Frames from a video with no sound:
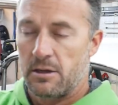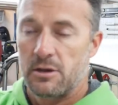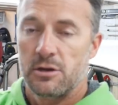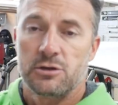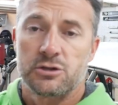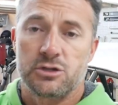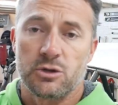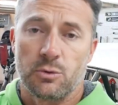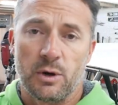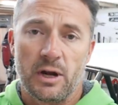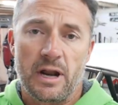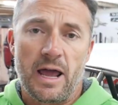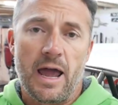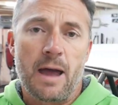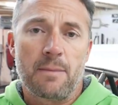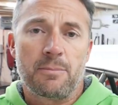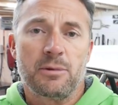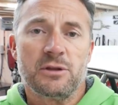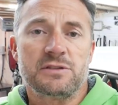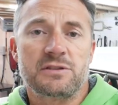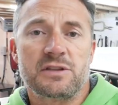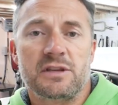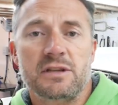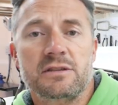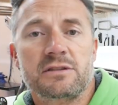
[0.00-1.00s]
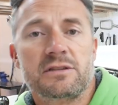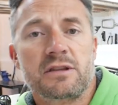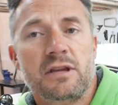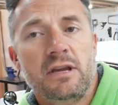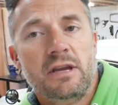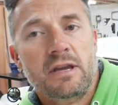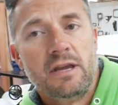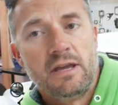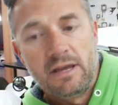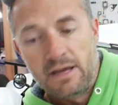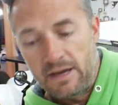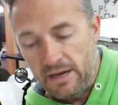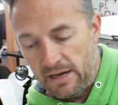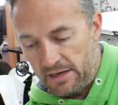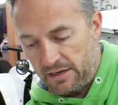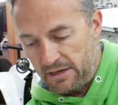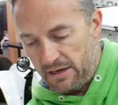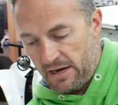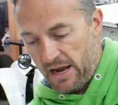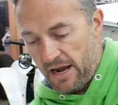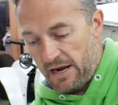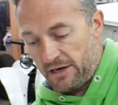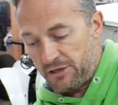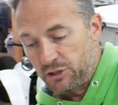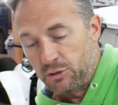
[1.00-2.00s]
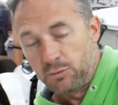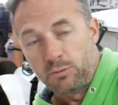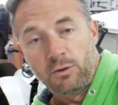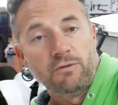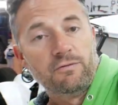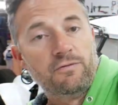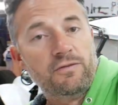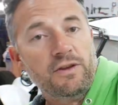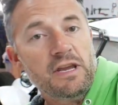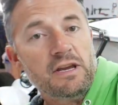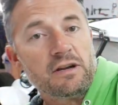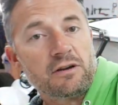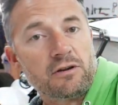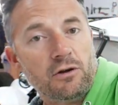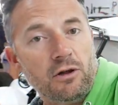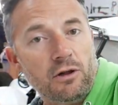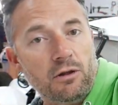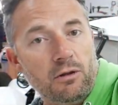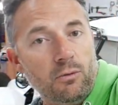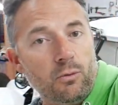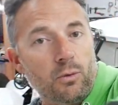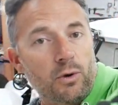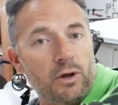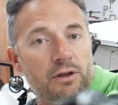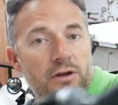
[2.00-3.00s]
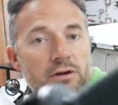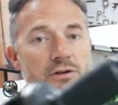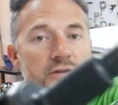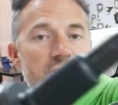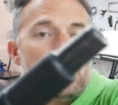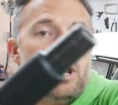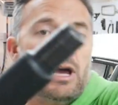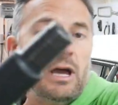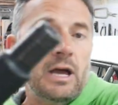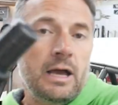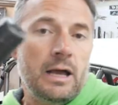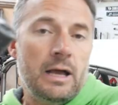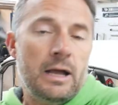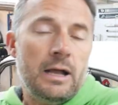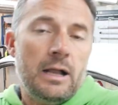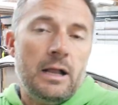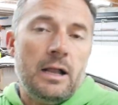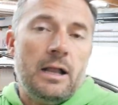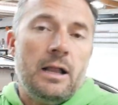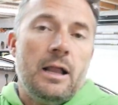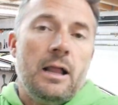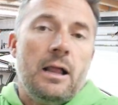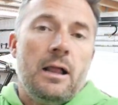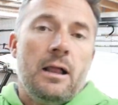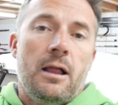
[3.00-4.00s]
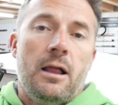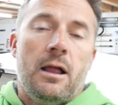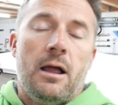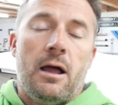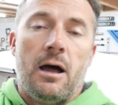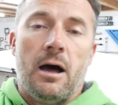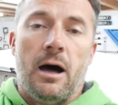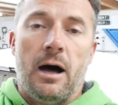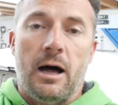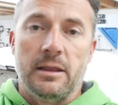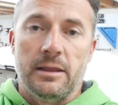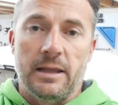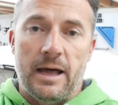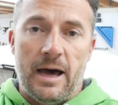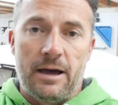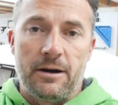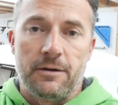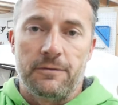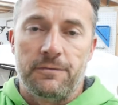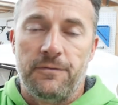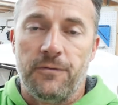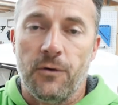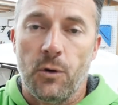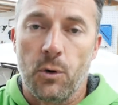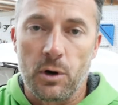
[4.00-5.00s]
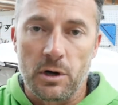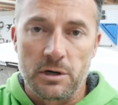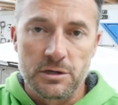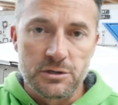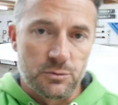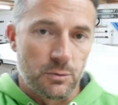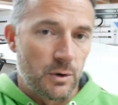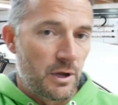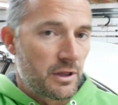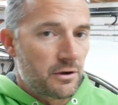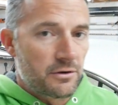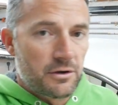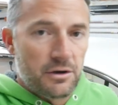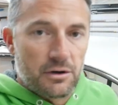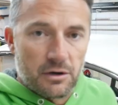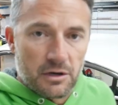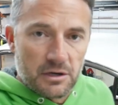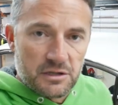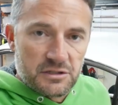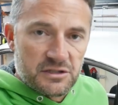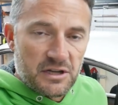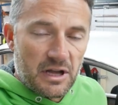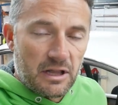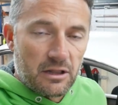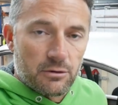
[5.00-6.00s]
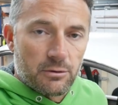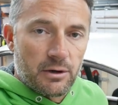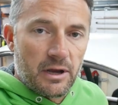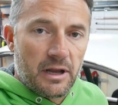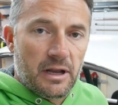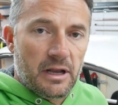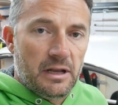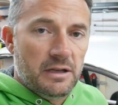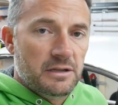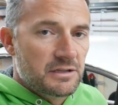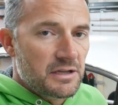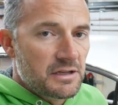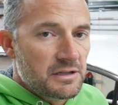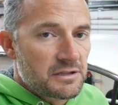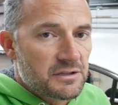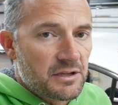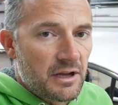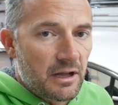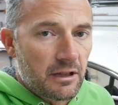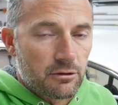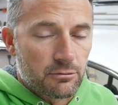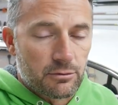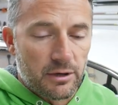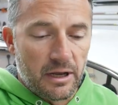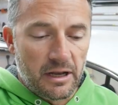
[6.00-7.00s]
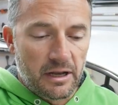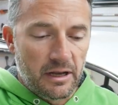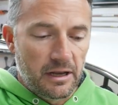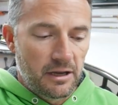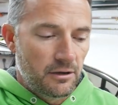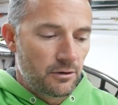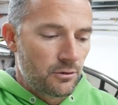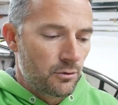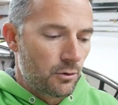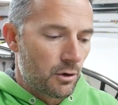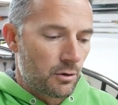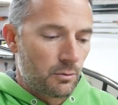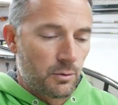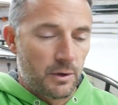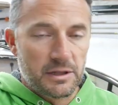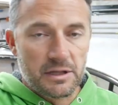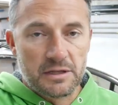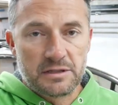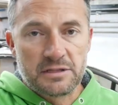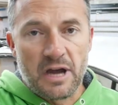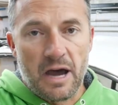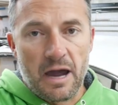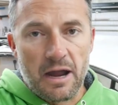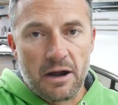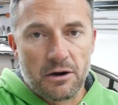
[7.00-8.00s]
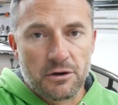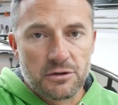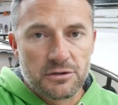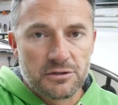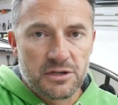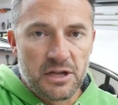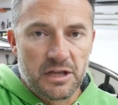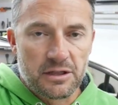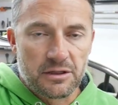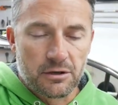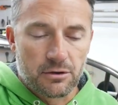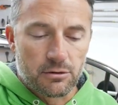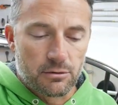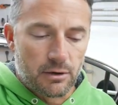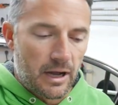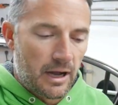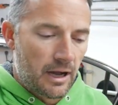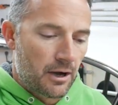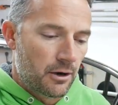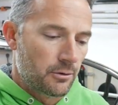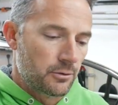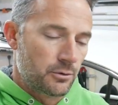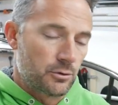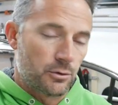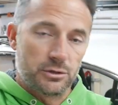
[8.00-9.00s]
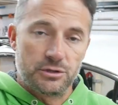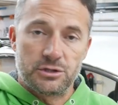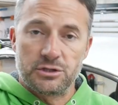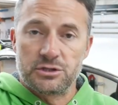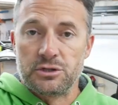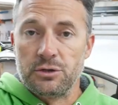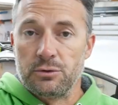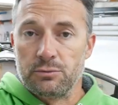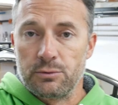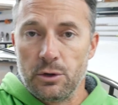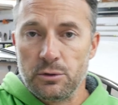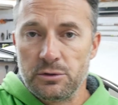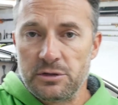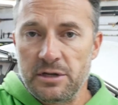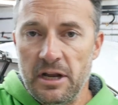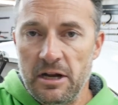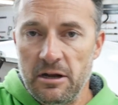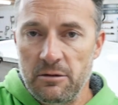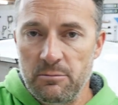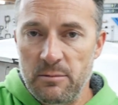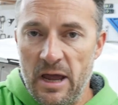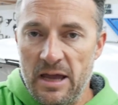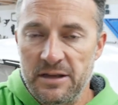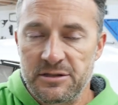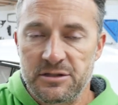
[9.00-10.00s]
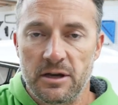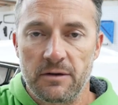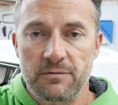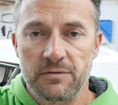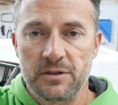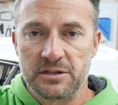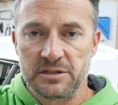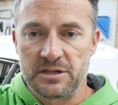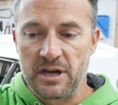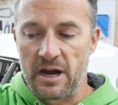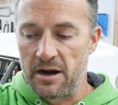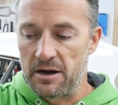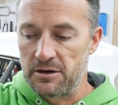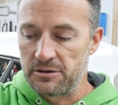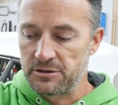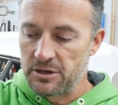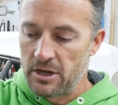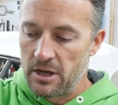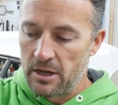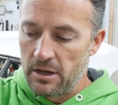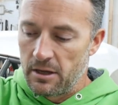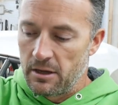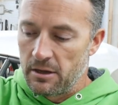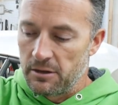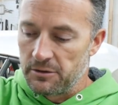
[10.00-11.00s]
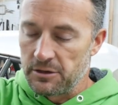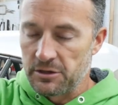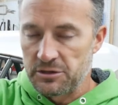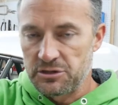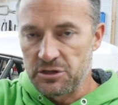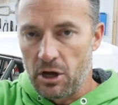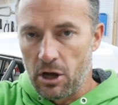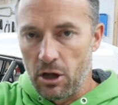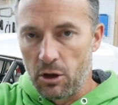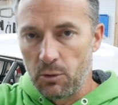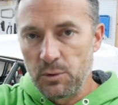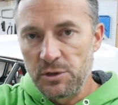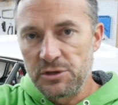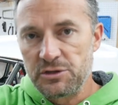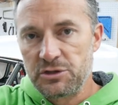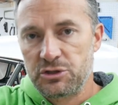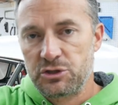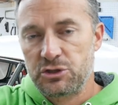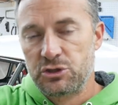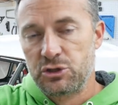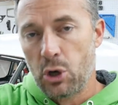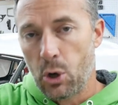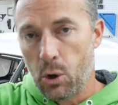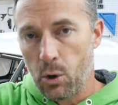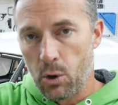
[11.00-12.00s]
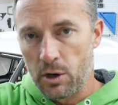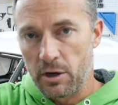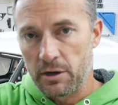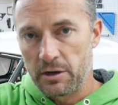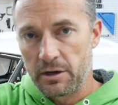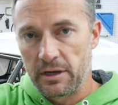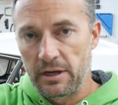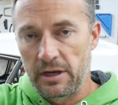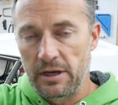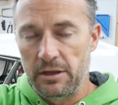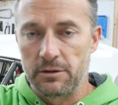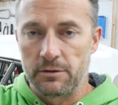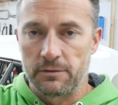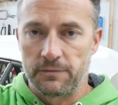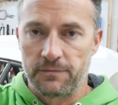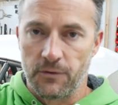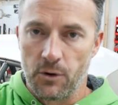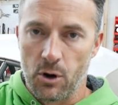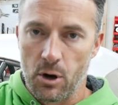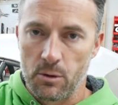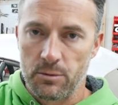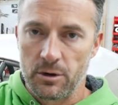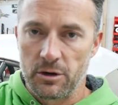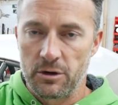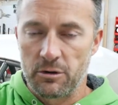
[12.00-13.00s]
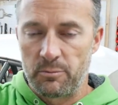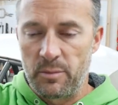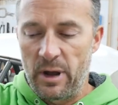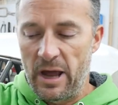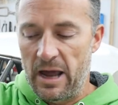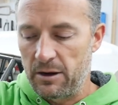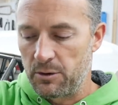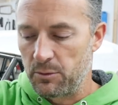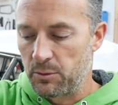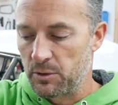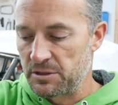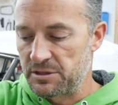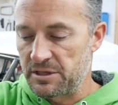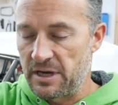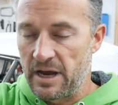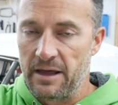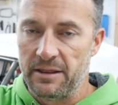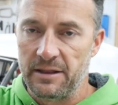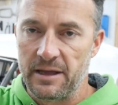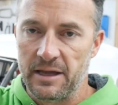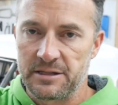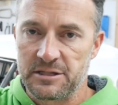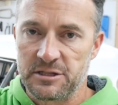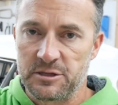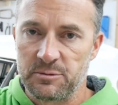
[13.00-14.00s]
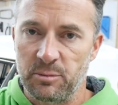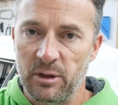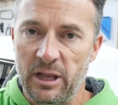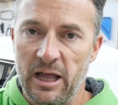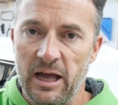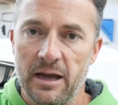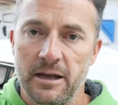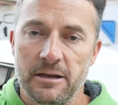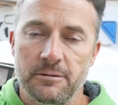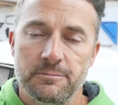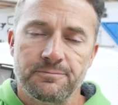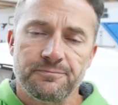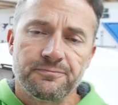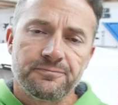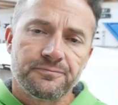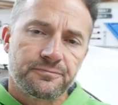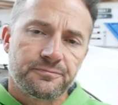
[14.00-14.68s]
So what happens is, on an actual vehicle where there's a lot of force, whether you're accelerating, decelerating, or when the tires hit the ground, or just the rotating mass of the tires, there's always torque either forward or backwards on that spline.